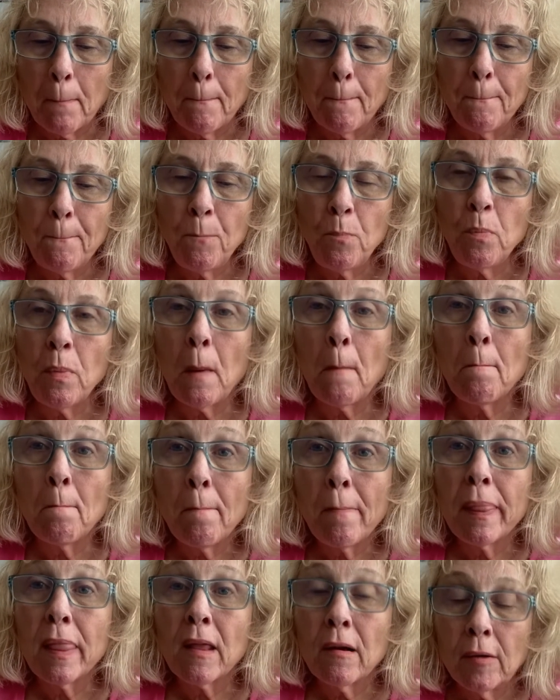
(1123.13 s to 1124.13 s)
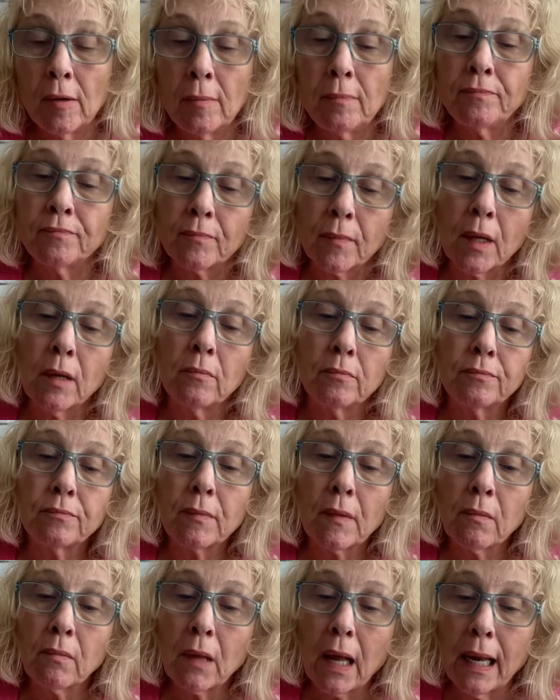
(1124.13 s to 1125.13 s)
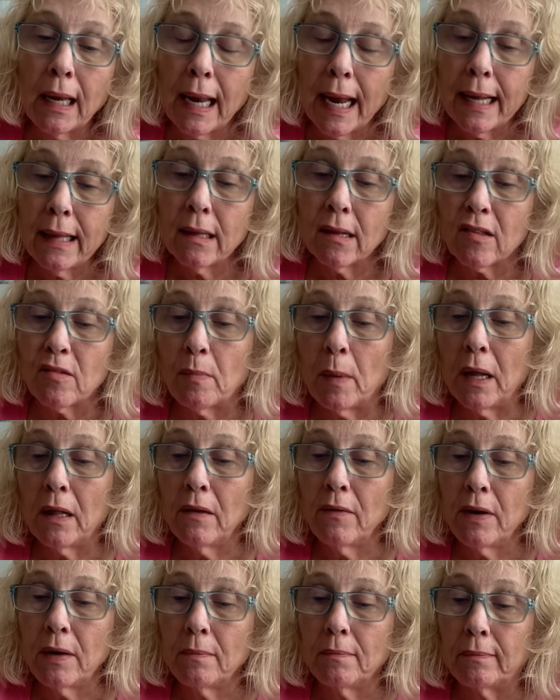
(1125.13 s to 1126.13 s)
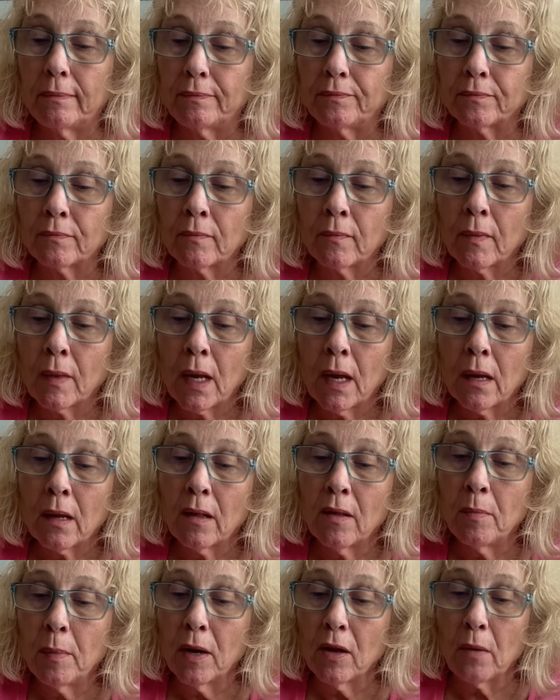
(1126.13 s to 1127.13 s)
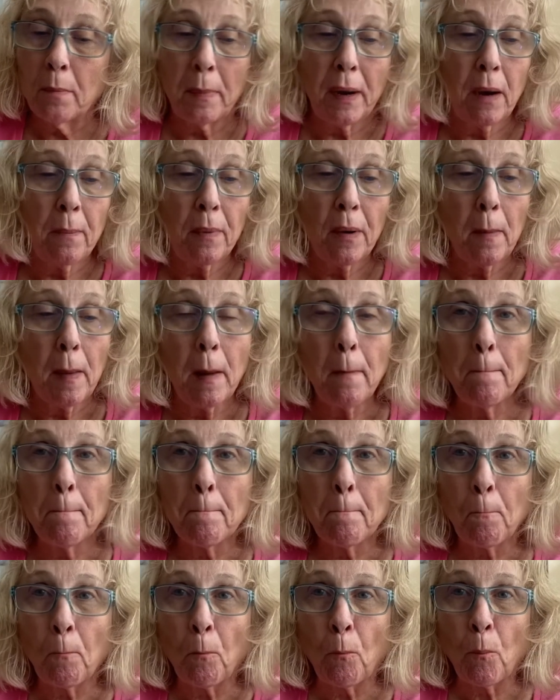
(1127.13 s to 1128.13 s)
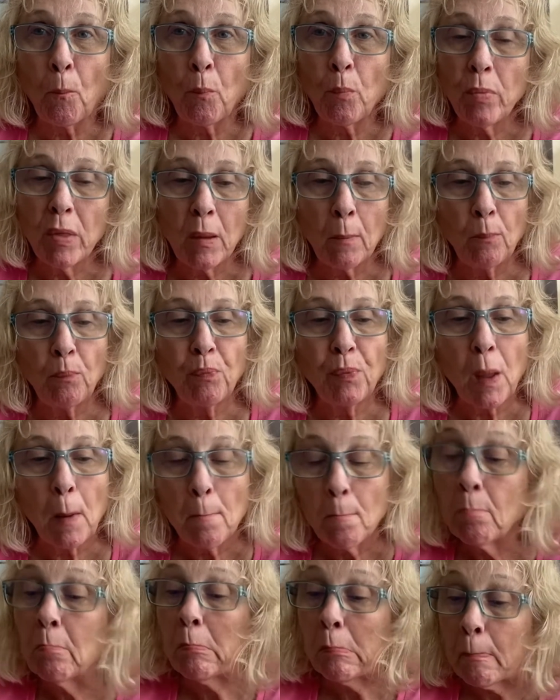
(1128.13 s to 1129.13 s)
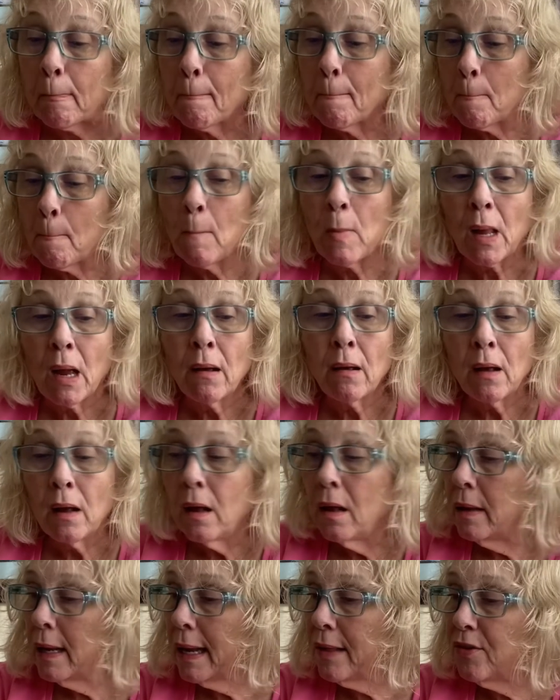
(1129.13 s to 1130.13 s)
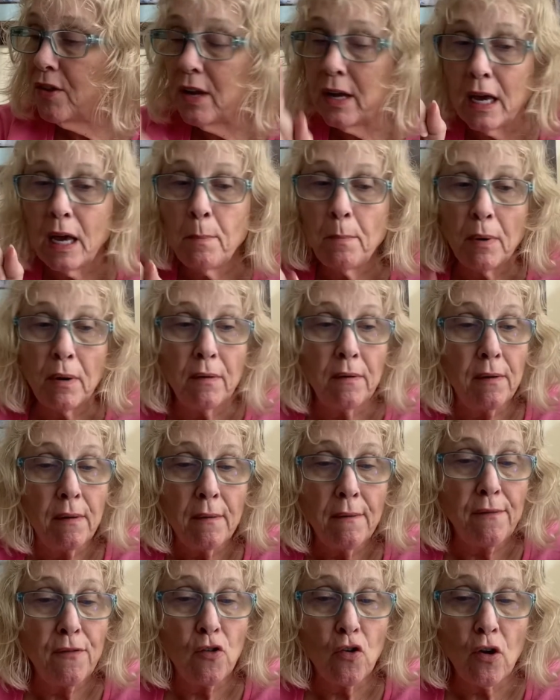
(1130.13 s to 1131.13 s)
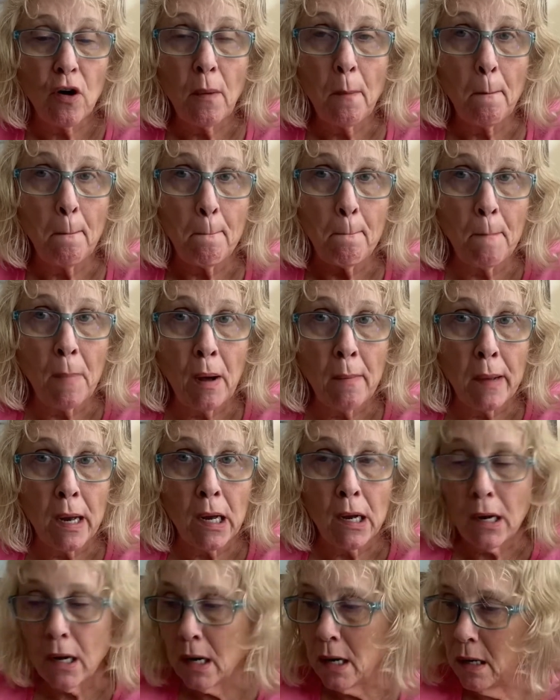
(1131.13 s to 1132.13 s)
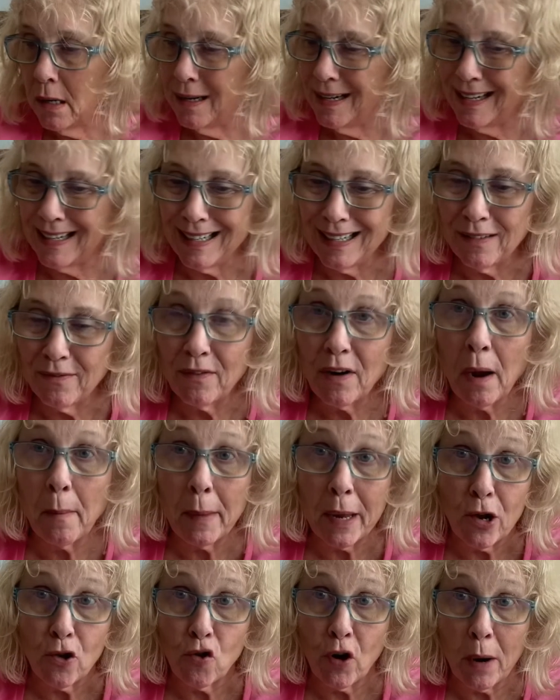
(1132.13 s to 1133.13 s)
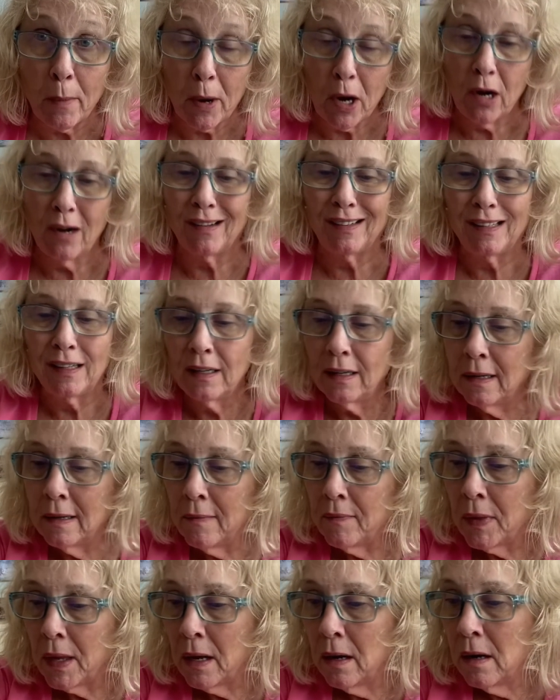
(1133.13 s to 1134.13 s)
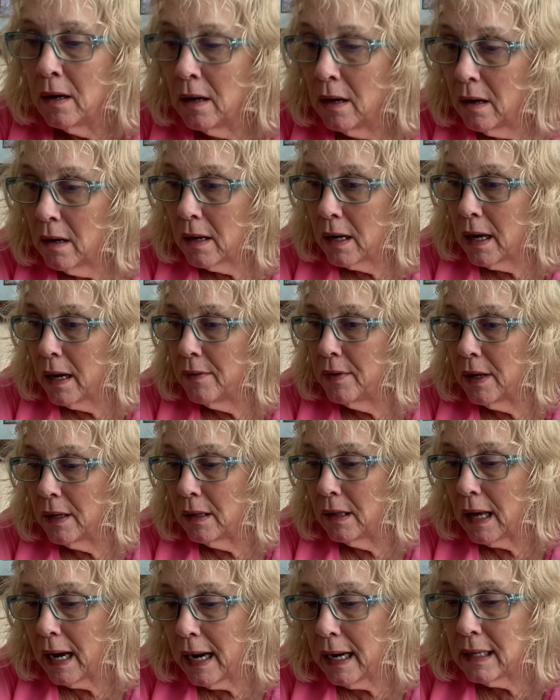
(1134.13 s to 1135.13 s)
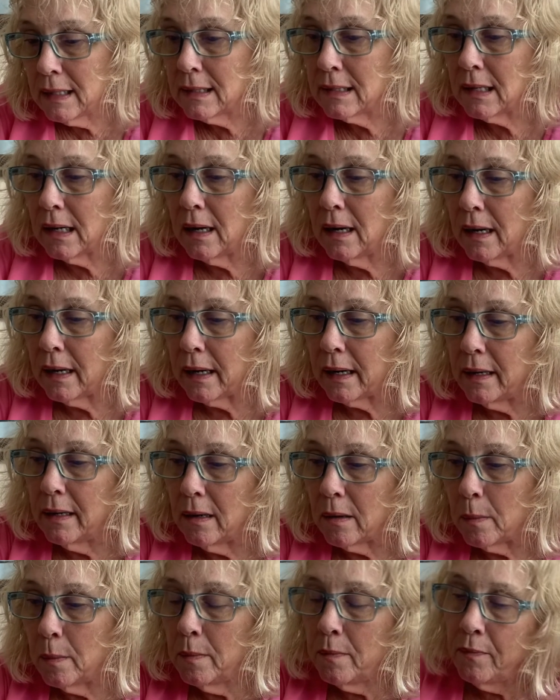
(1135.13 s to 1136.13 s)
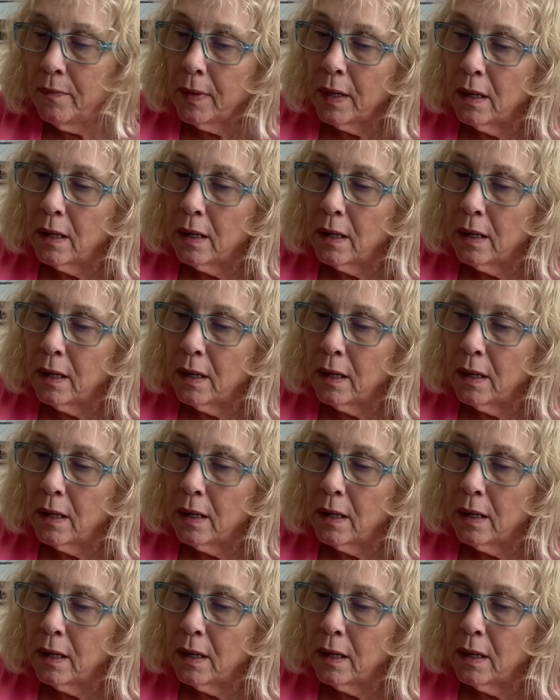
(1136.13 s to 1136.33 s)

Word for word: Mm. I like the smell of it. Smell the peppermint. Mm. That's a keeper for mama grandma. Okay, the last item,